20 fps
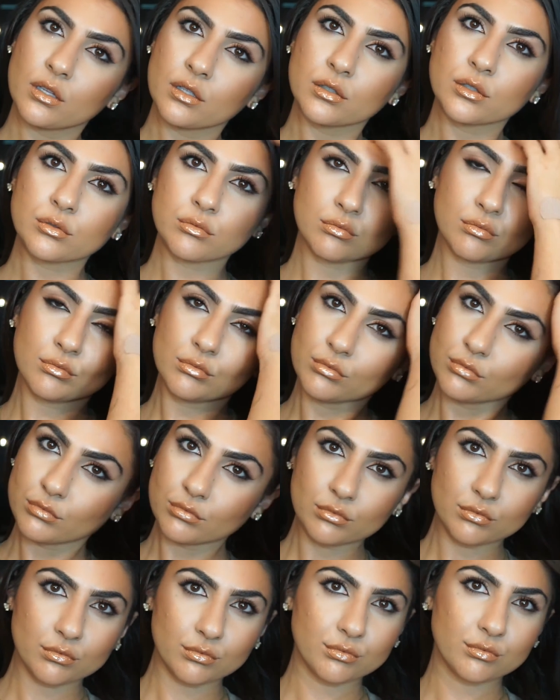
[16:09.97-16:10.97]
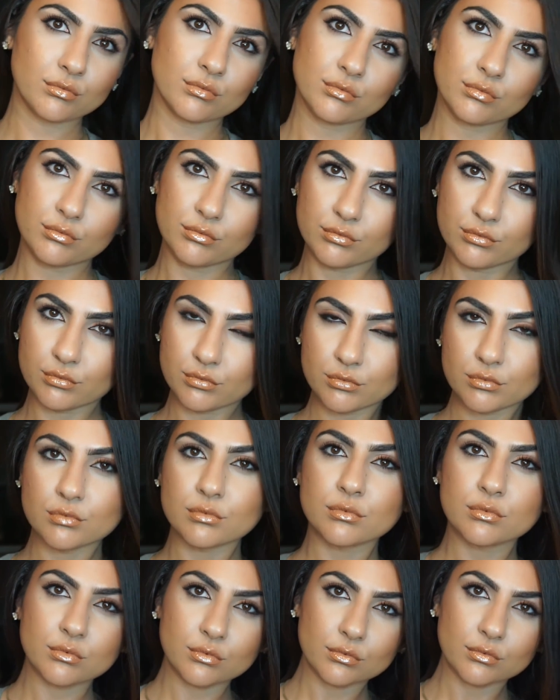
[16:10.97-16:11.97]
I hope you enjoyed this look,
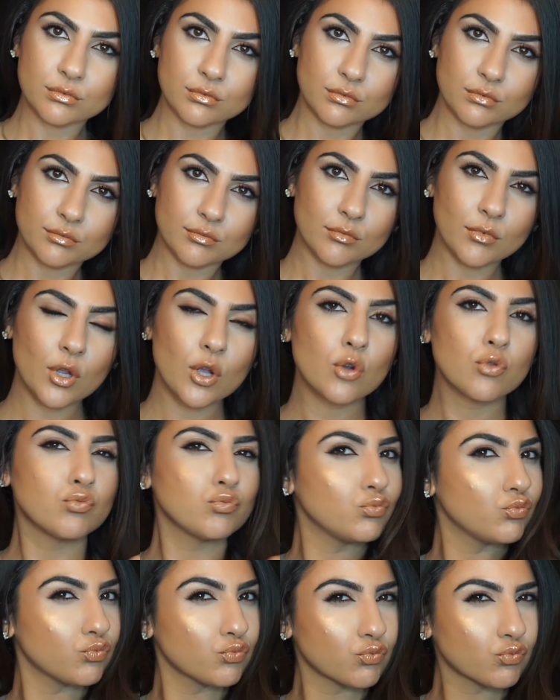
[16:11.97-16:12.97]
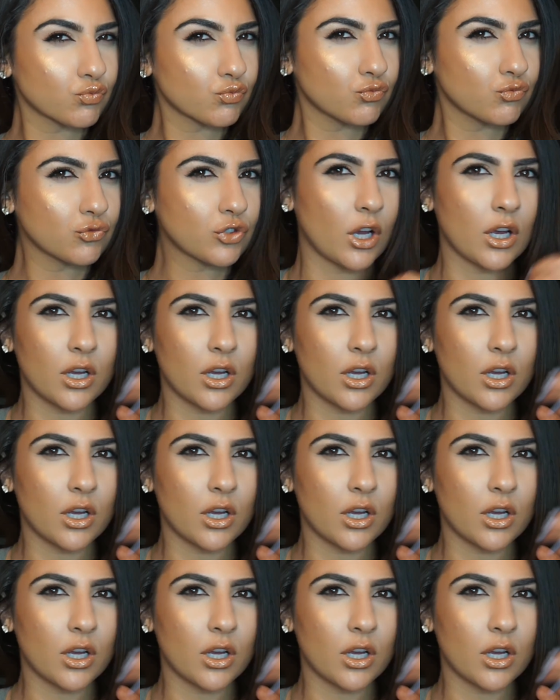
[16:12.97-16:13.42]
and I will see you soon. Mwah.